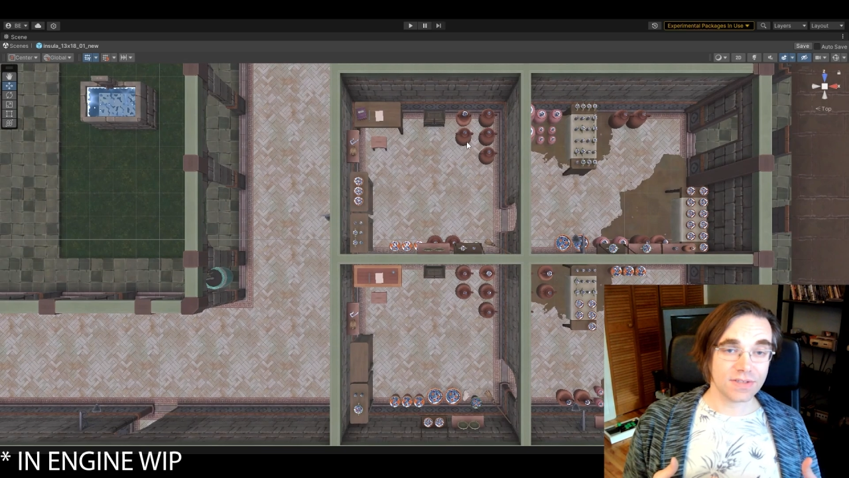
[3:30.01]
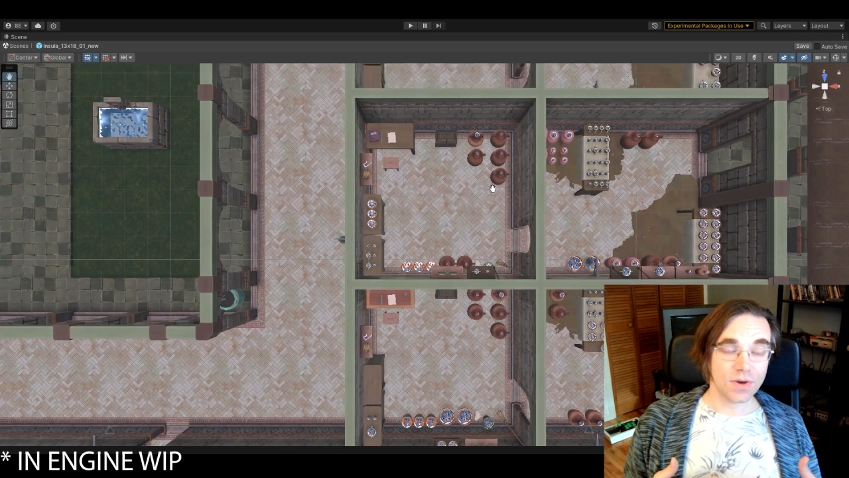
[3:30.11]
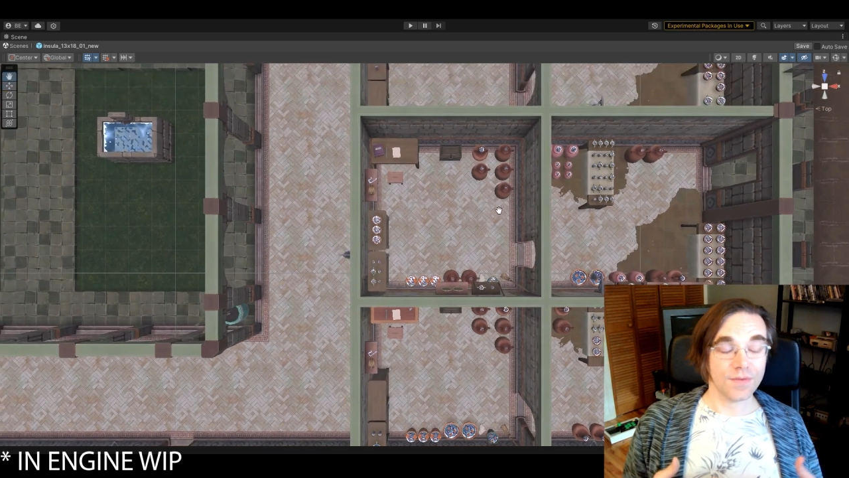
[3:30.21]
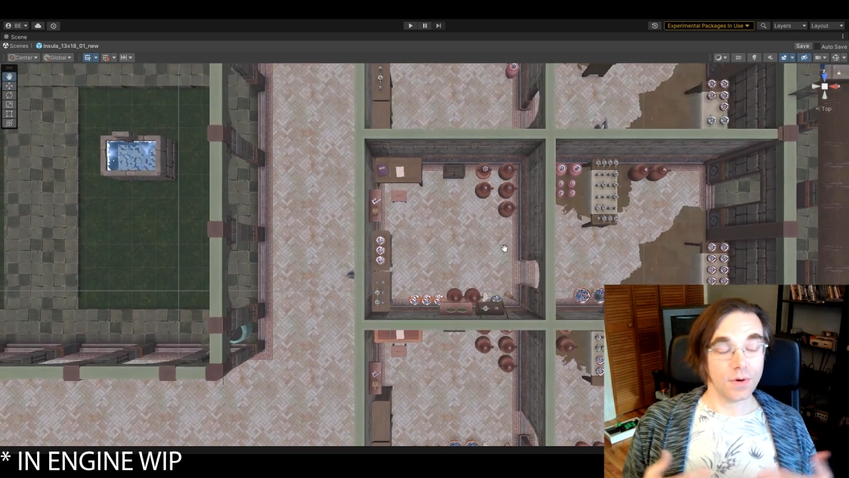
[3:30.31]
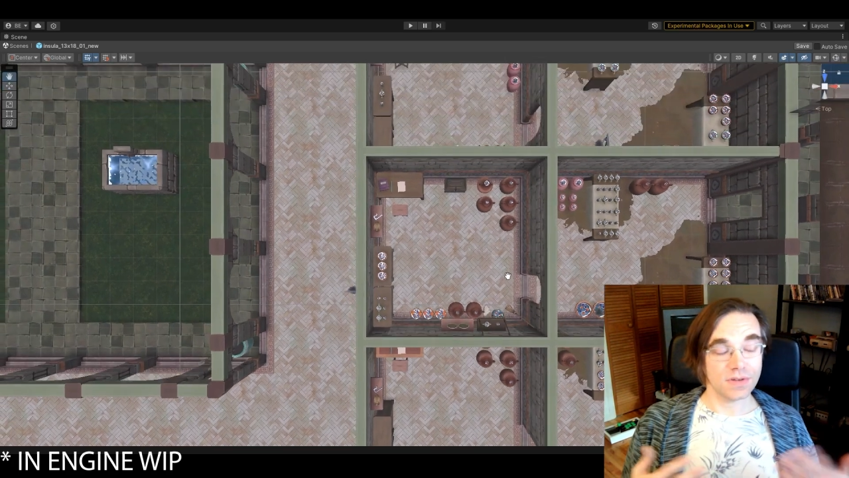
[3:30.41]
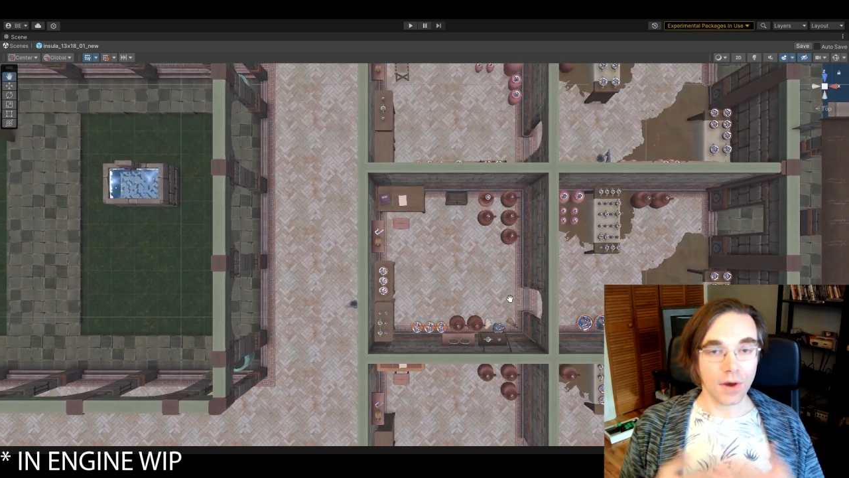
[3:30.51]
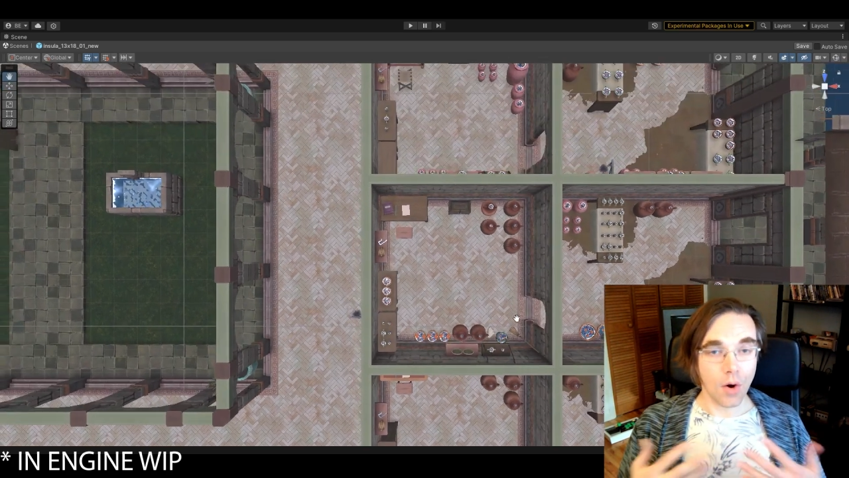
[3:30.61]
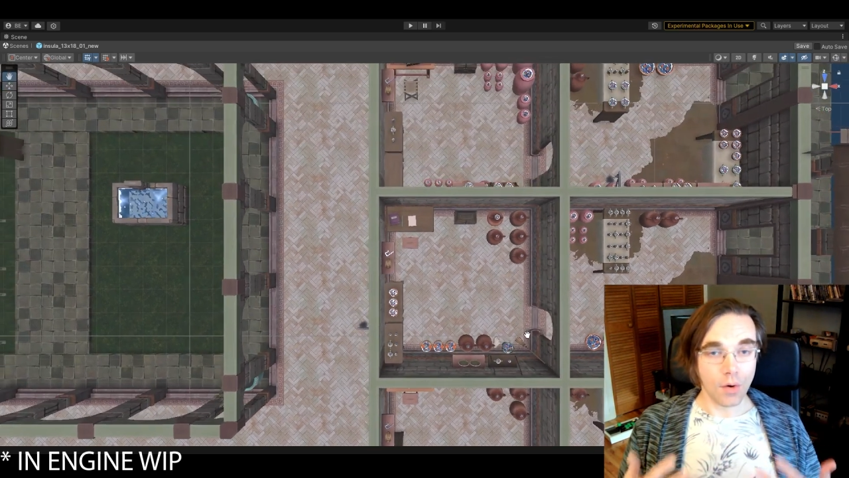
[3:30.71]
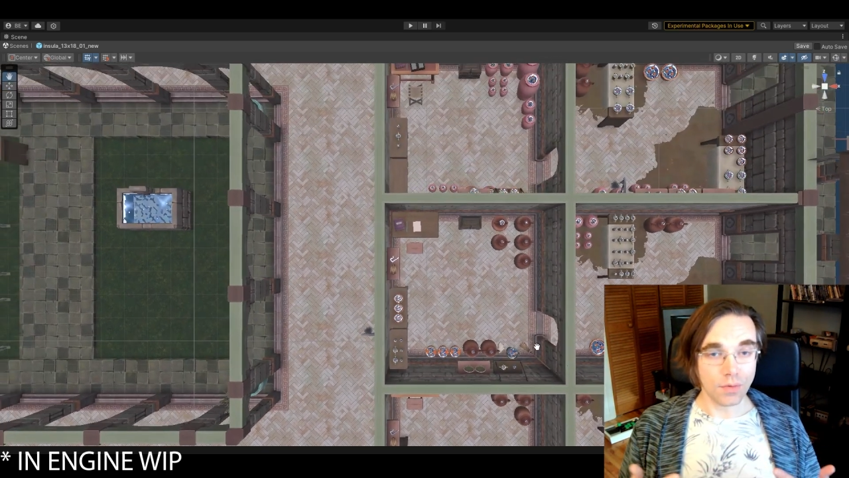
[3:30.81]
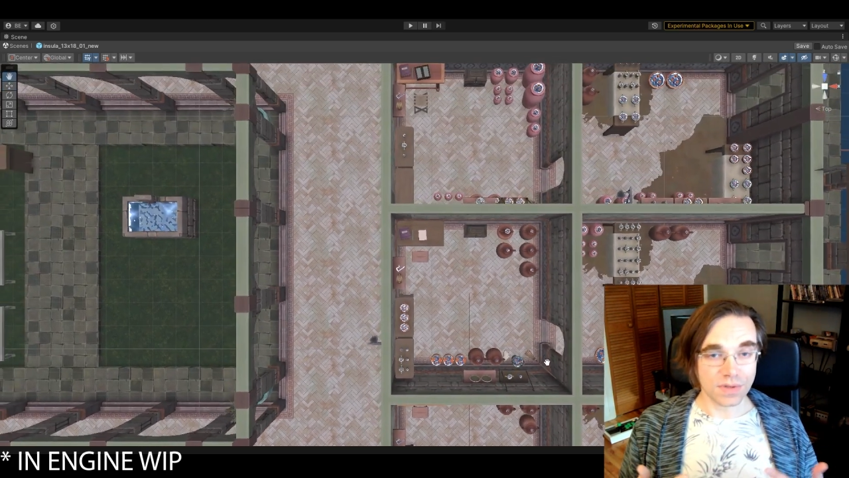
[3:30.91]
so of course
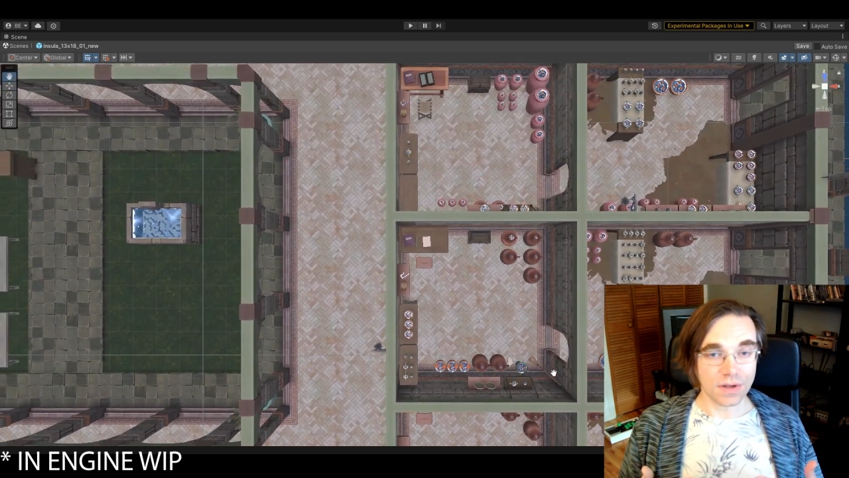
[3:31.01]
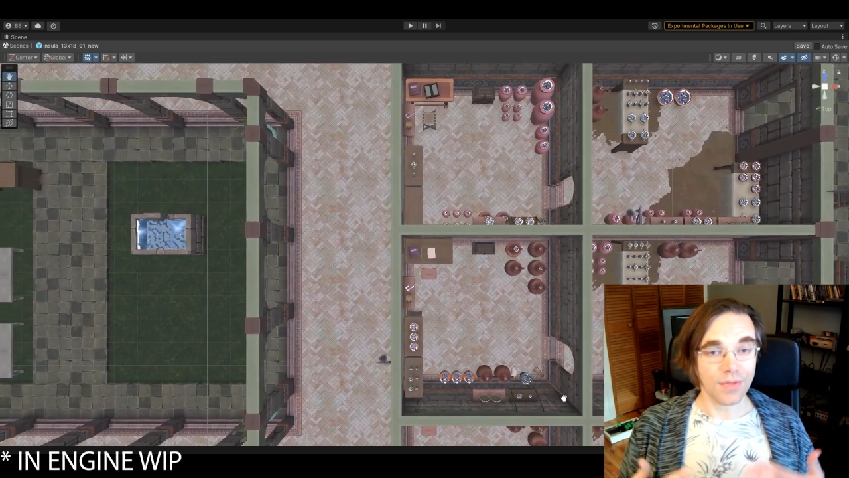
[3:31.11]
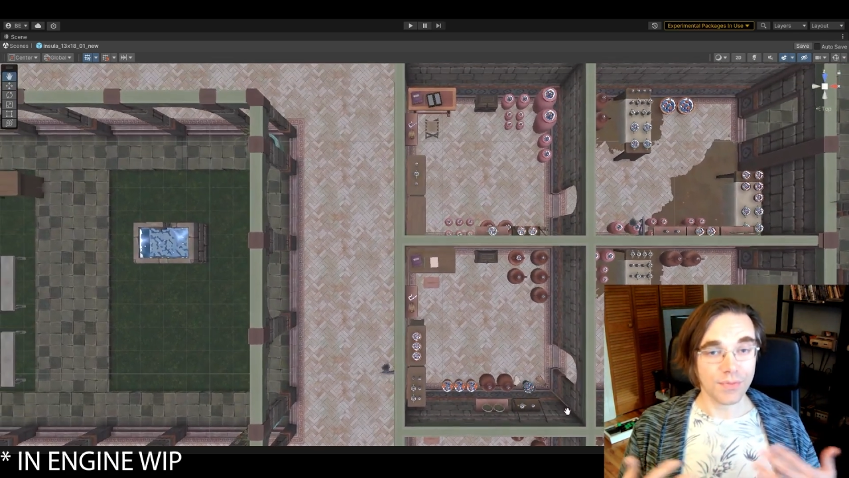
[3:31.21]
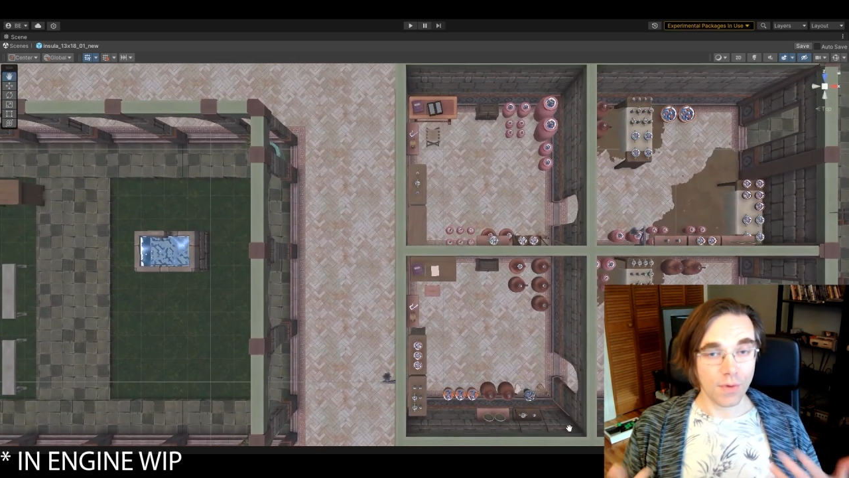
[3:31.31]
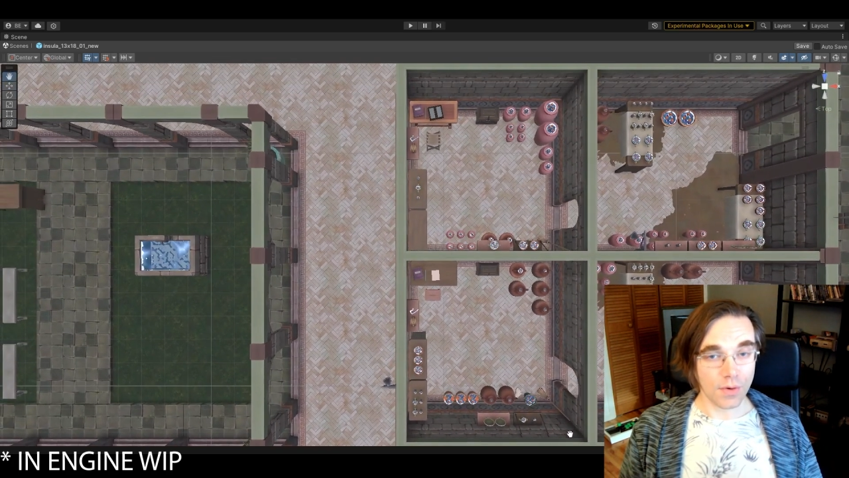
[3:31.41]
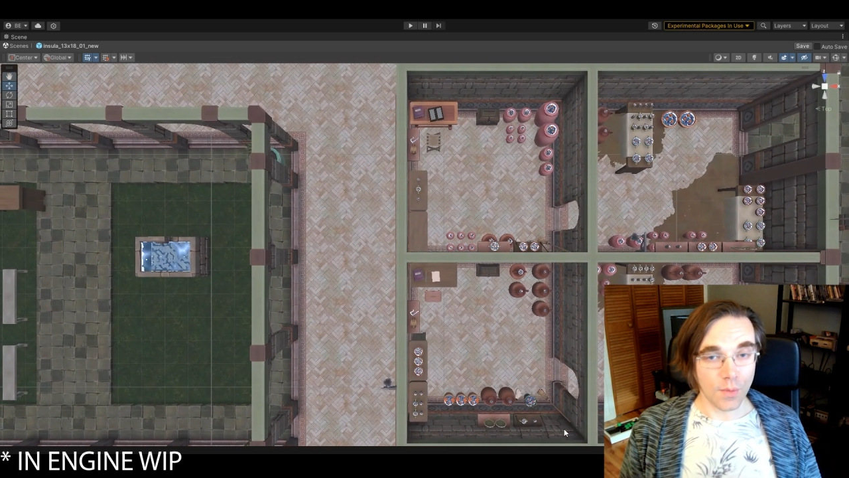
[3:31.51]
code was all thrown